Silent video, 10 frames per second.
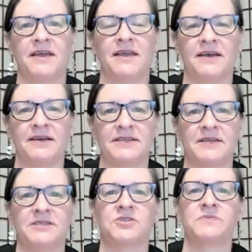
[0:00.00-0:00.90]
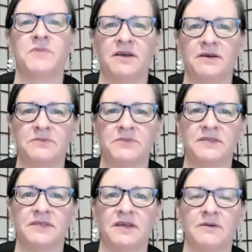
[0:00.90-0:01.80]
And it just
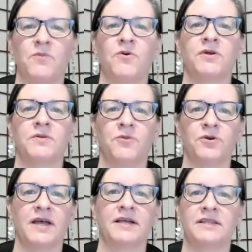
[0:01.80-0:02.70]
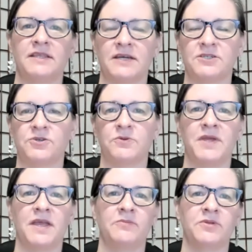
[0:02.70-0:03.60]
becomes more and more likely that you'll
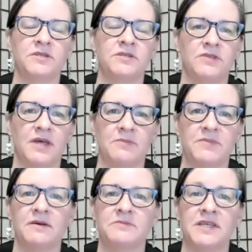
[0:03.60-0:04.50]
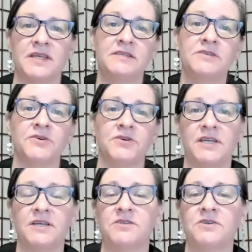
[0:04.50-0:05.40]
be able to do that. It becomes easier and
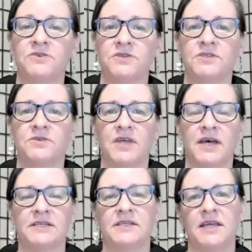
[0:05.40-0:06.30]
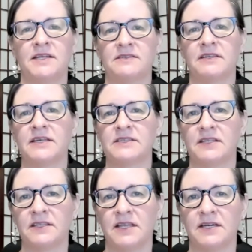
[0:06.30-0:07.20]
easier to do that, and takes less
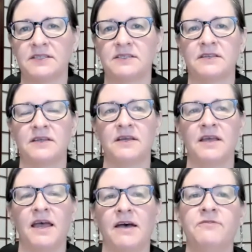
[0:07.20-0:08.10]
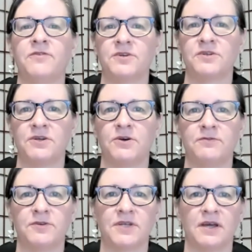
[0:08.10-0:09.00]
and less effort
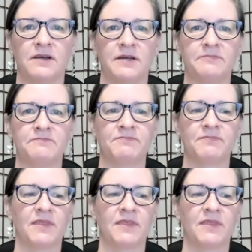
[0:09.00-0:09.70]
over time.